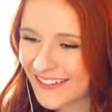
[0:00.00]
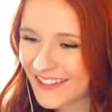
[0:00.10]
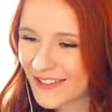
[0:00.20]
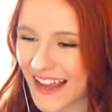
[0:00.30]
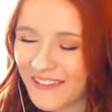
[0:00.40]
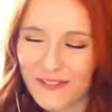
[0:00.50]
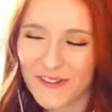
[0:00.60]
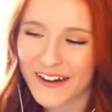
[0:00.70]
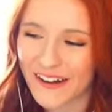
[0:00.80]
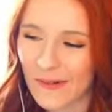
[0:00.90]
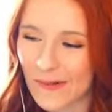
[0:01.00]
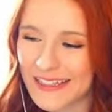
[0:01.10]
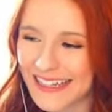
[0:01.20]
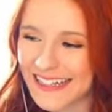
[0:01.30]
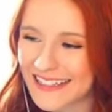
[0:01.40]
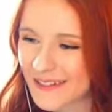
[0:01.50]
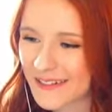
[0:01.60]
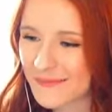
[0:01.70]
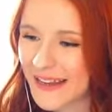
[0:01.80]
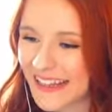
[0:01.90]
Which we will have to figure out what
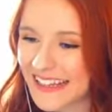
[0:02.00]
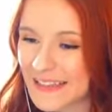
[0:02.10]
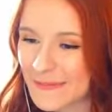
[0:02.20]
dinosaurs might like some